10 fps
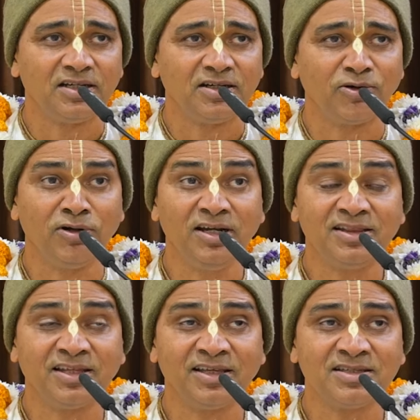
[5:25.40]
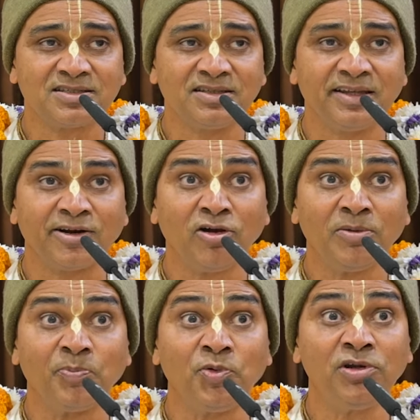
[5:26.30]
Only thing is, they're all
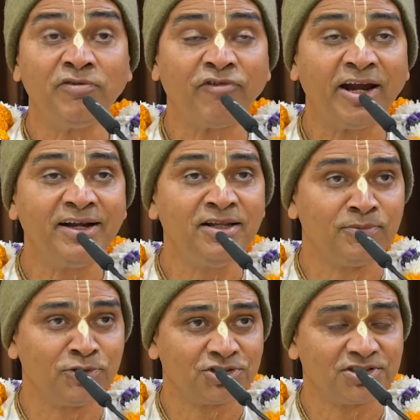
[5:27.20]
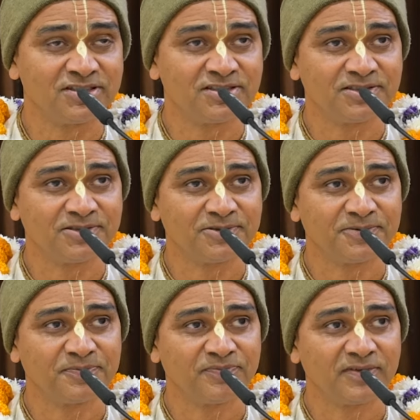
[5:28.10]
purified emotions.
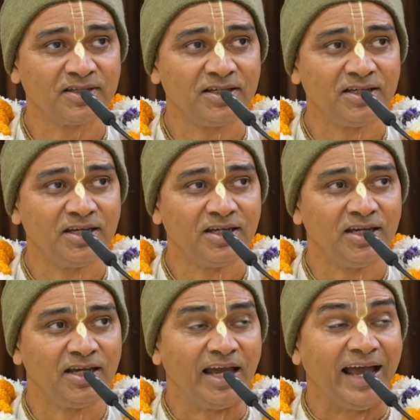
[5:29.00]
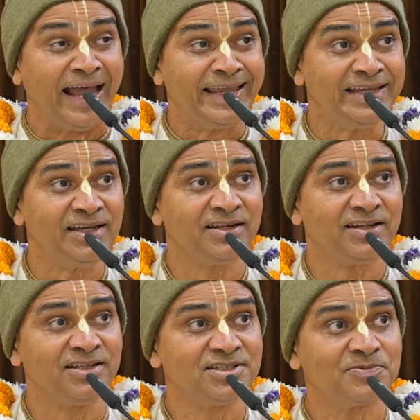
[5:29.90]
Anger
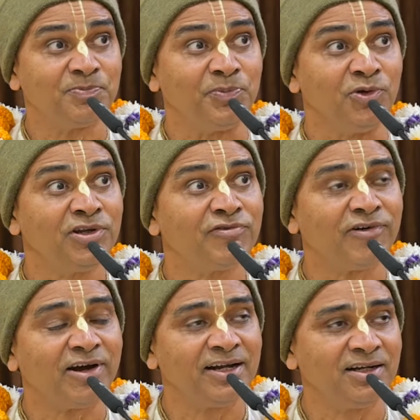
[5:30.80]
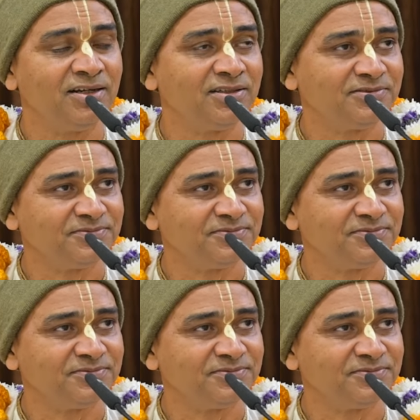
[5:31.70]
is purified.